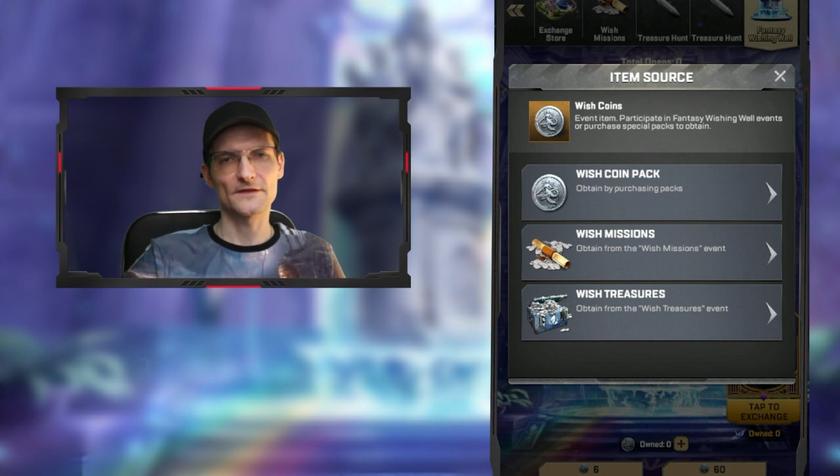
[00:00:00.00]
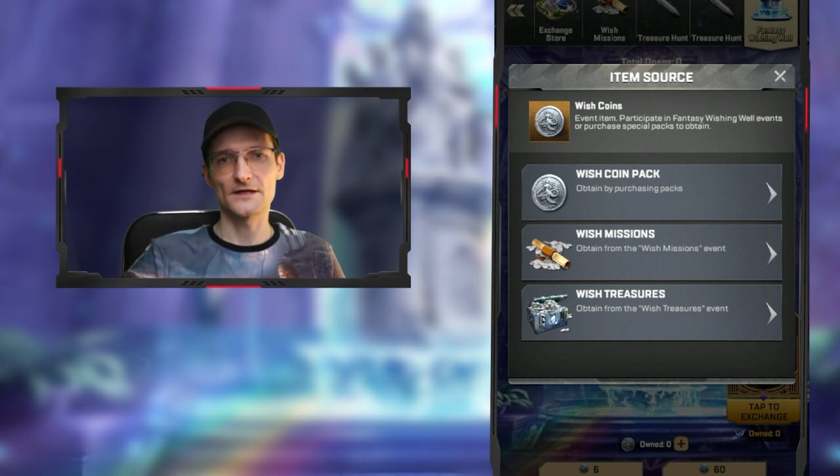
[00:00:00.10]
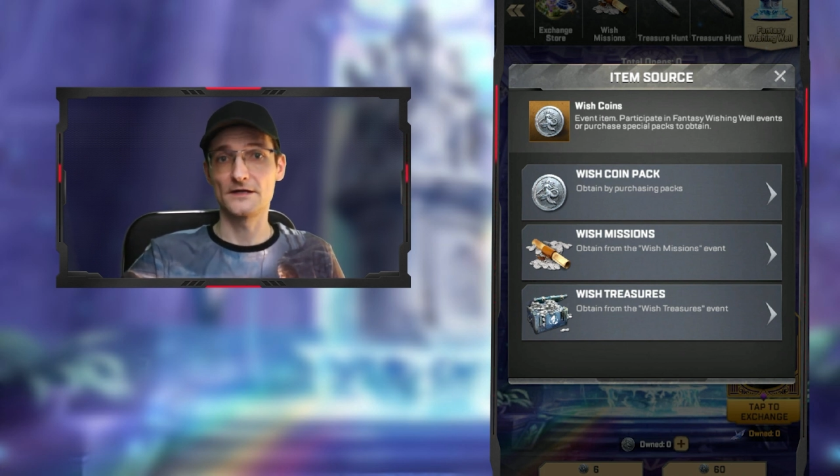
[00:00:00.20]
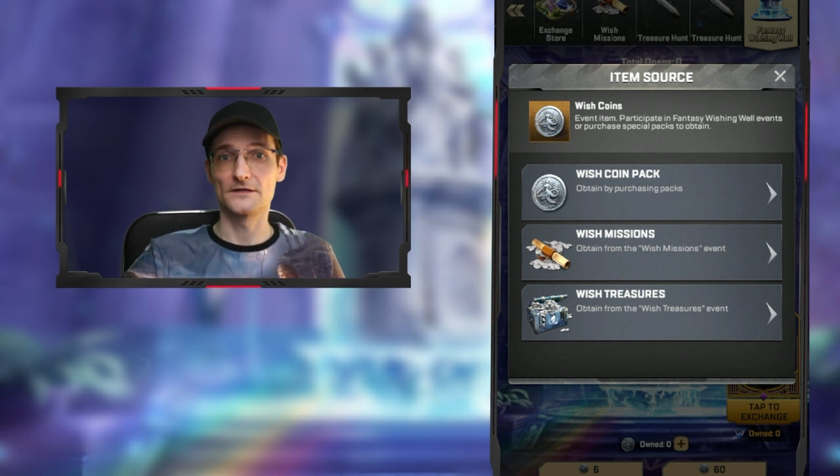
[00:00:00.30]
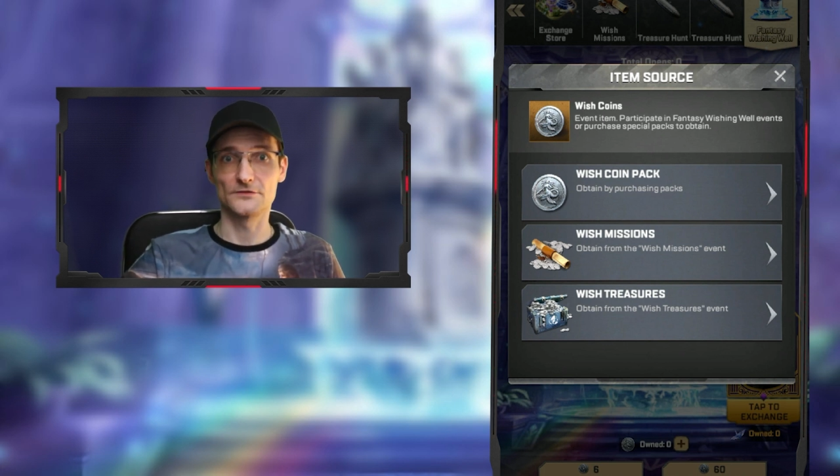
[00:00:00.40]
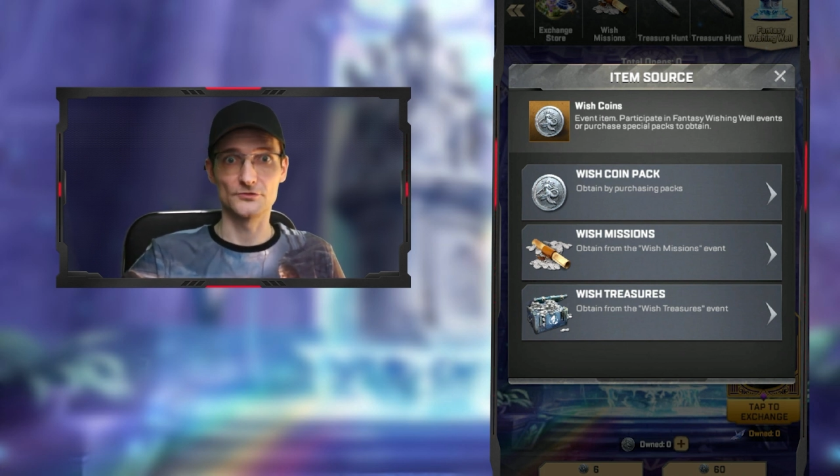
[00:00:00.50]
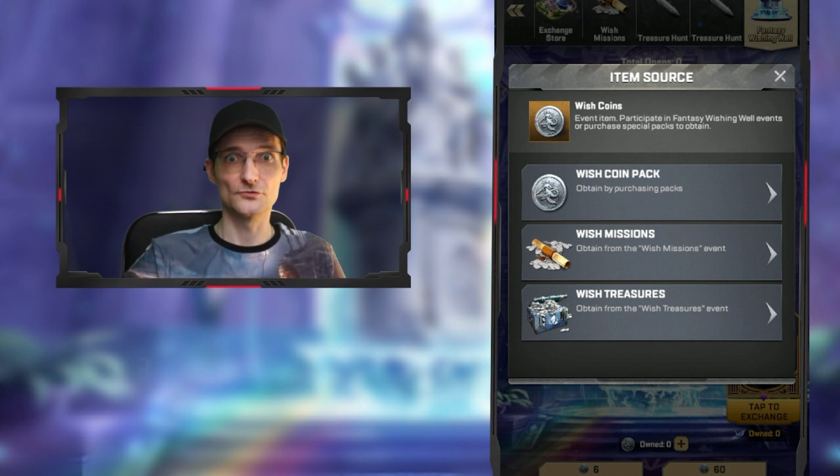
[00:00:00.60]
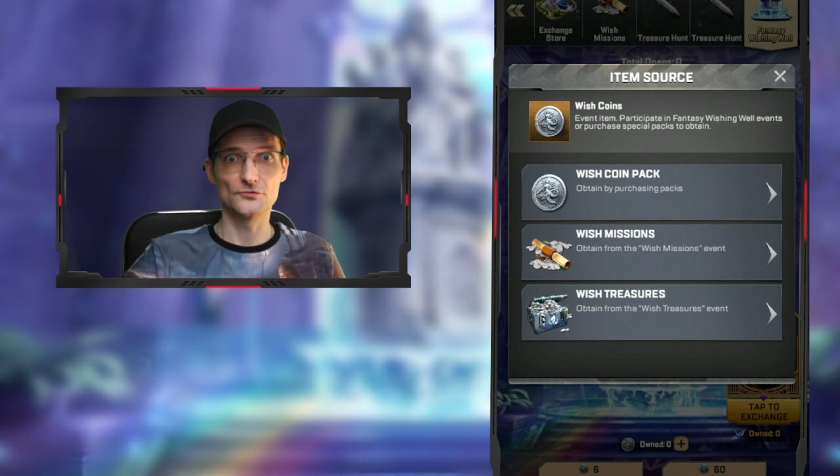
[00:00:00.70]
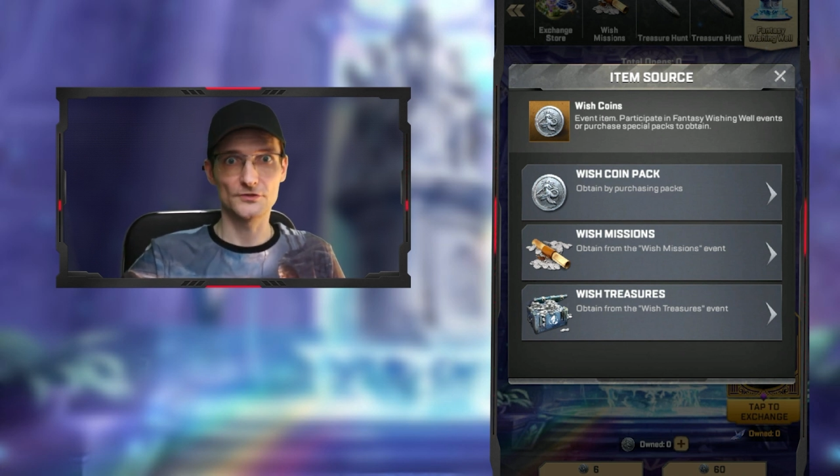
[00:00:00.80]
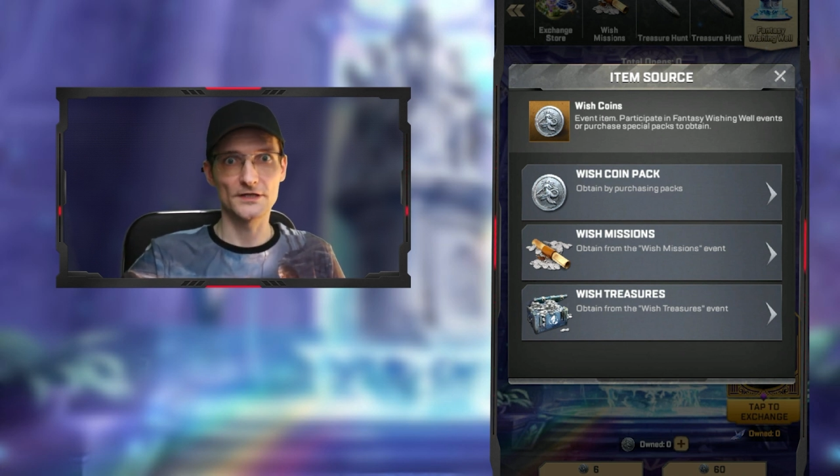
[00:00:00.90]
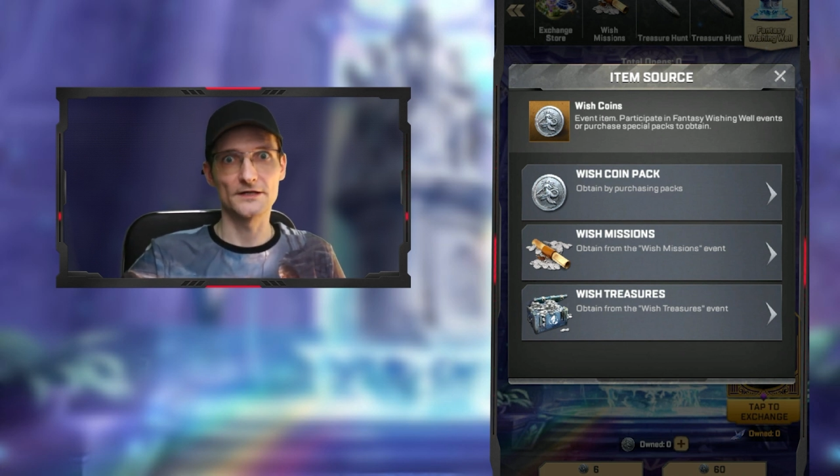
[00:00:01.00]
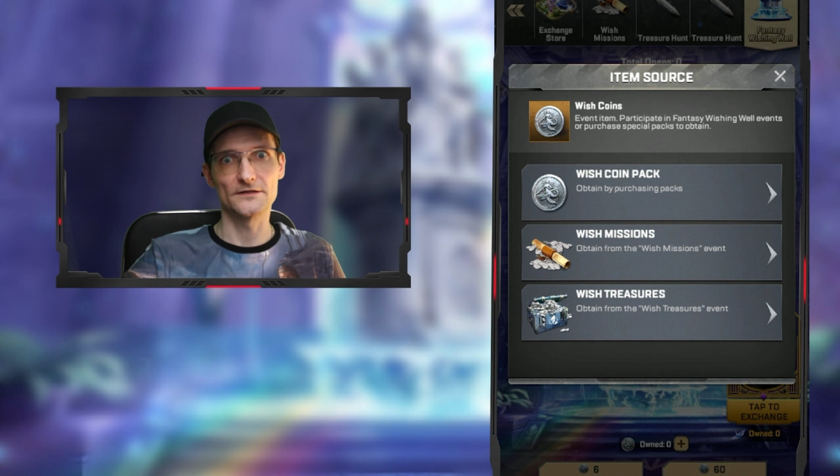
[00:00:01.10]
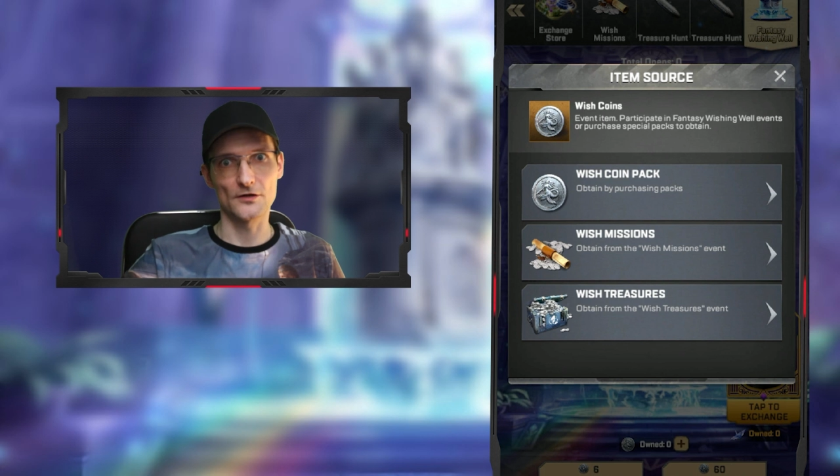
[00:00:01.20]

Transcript: and you can